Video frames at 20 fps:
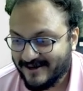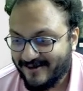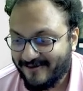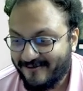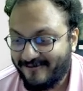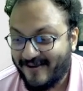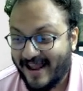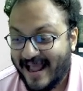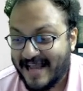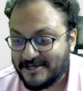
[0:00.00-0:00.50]

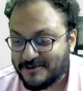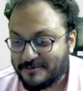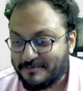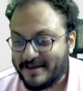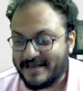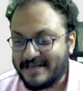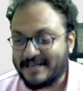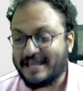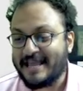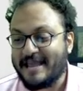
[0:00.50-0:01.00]

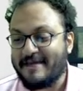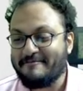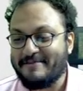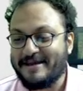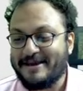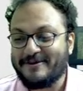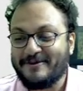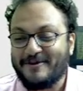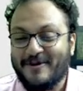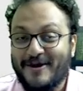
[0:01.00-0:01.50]
Flashbin
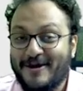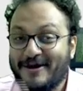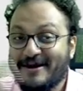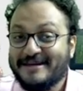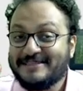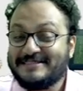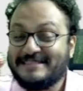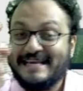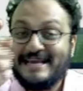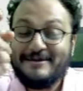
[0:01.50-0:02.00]
gaming. No,
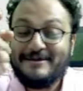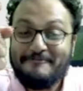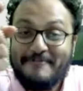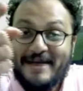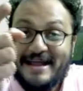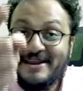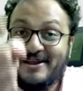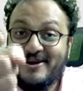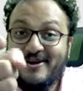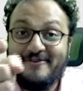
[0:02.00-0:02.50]
see,
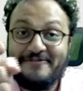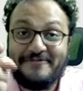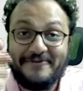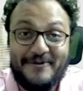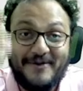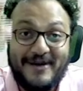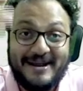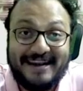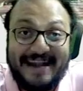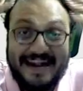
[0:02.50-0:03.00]
many of you
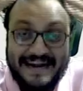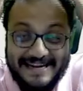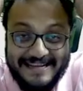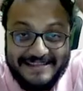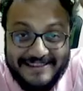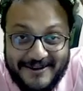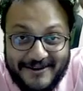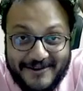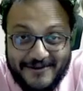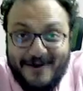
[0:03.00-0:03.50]
are writing
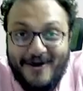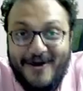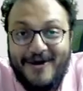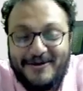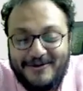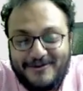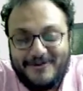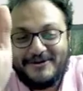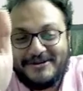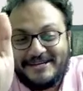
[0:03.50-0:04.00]
the wrong
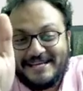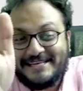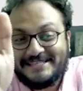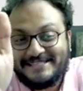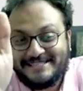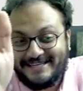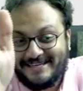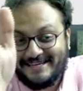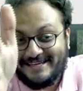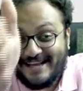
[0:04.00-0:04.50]
notation.